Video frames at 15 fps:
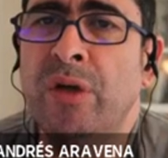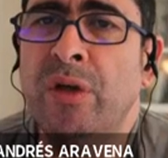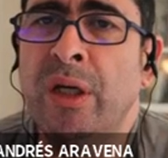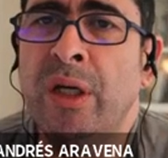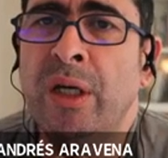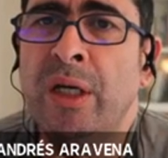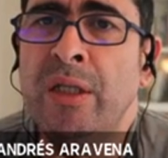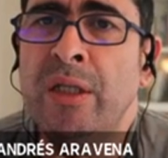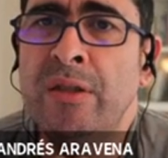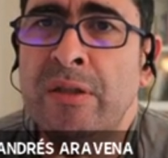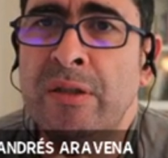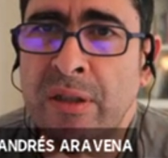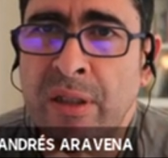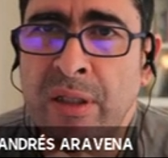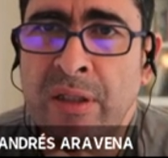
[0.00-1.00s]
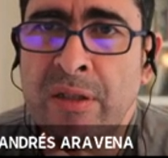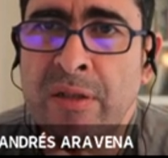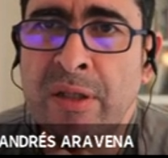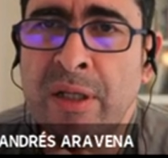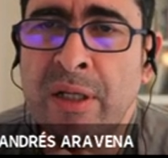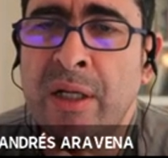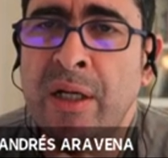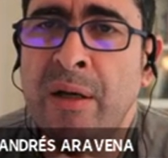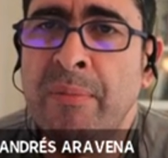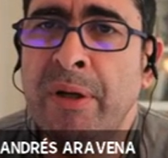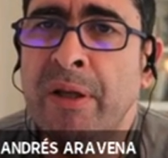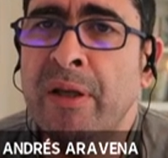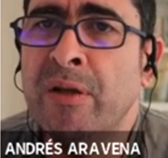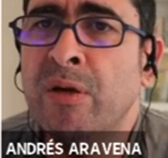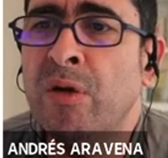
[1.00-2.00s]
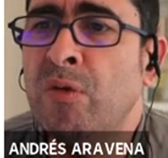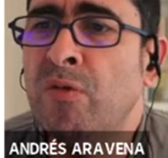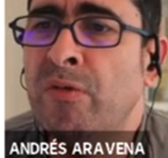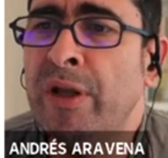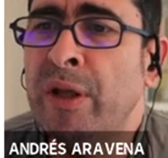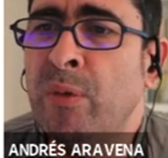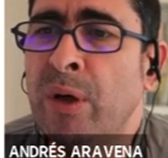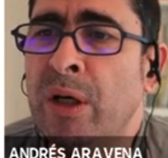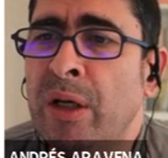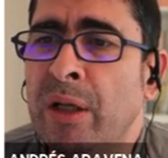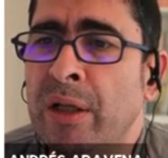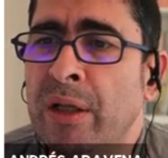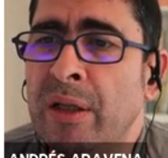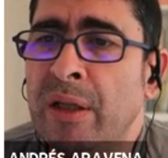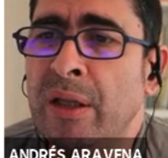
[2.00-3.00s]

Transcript: it is a number that grows very quickly.